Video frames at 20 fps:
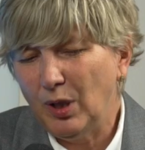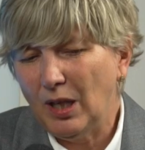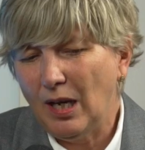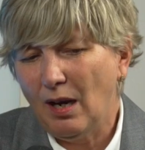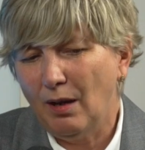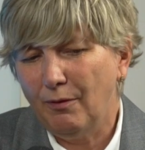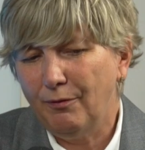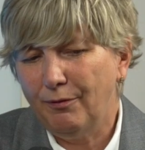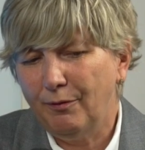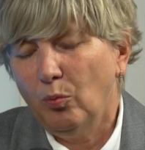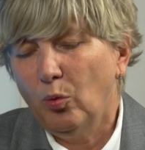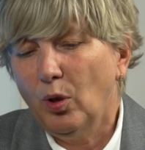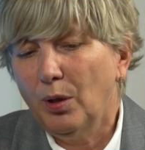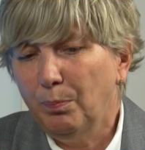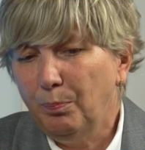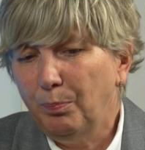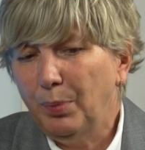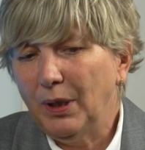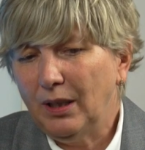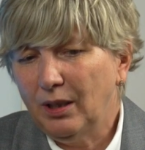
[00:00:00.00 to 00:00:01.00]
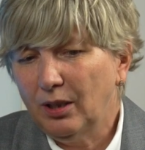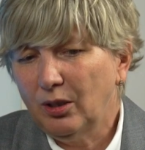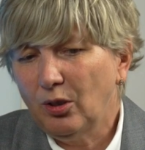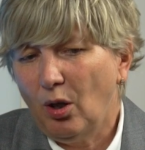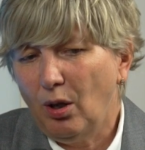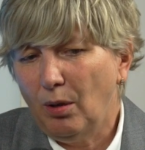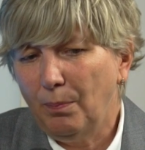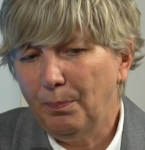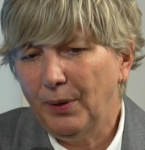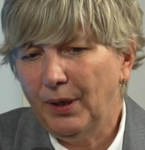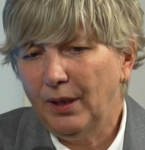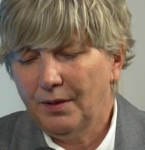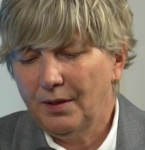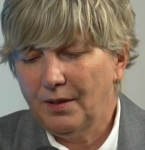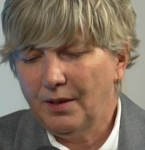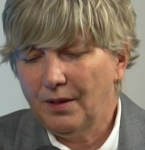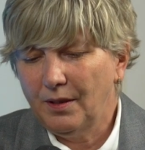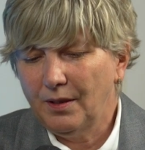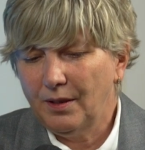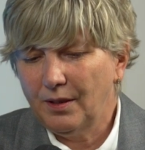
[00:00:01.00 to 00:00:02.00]
we have one big topic.
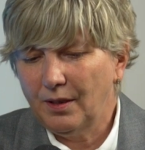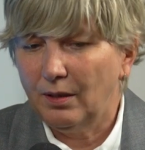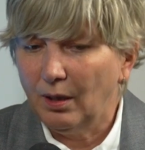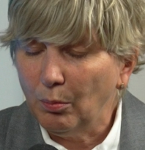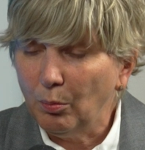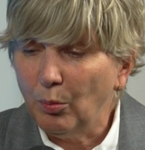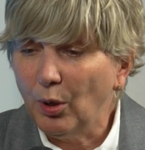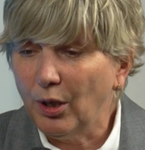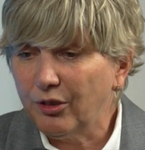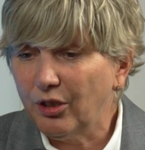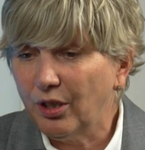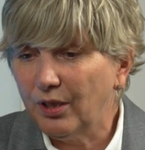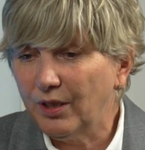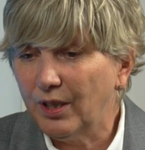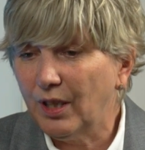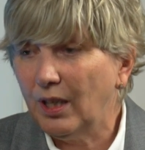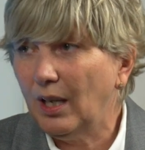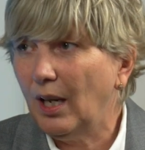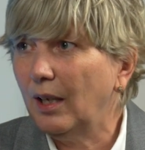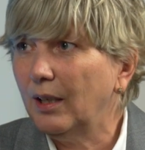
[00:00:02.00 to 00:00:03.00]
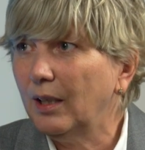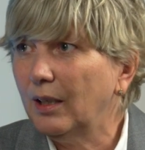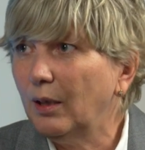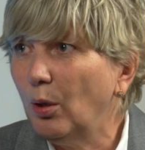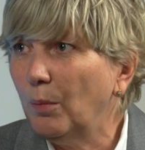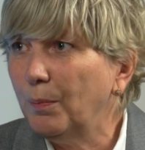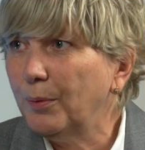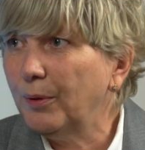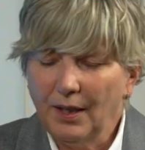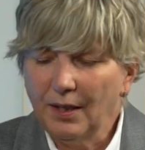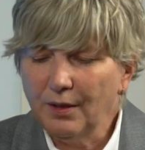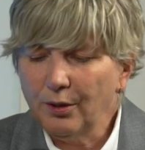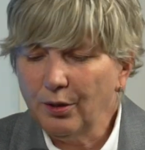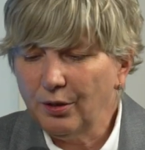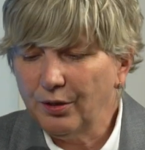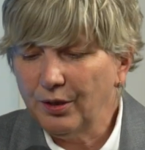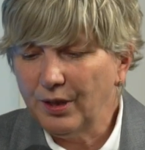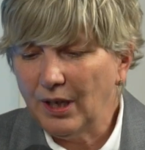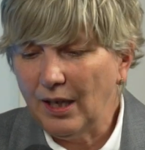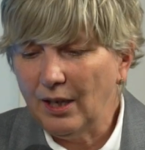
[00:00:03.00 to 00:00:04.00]
This is the Emergency Helicopter
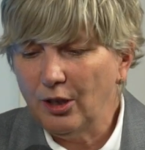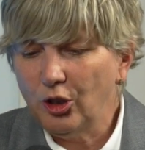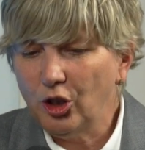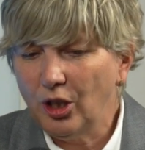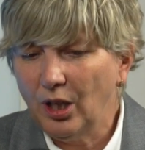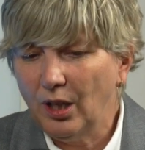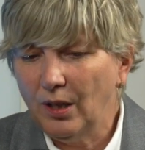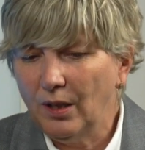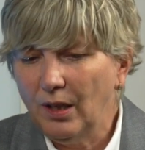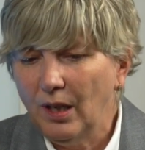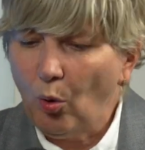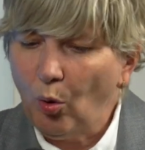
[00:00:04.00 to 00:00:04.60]
Association.